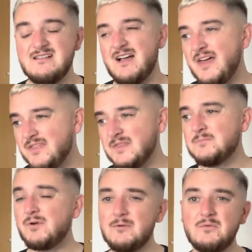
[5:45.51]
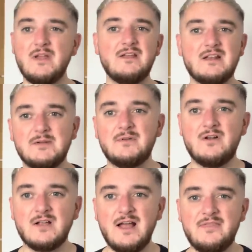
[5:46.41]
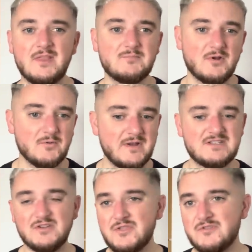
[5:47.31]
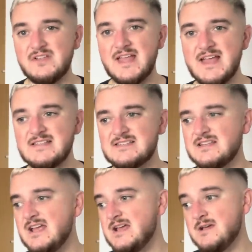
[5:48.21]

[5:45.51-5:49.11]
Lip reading: I think they'll probably wait a little bit longer. I think they'll probably wait 2-3 years.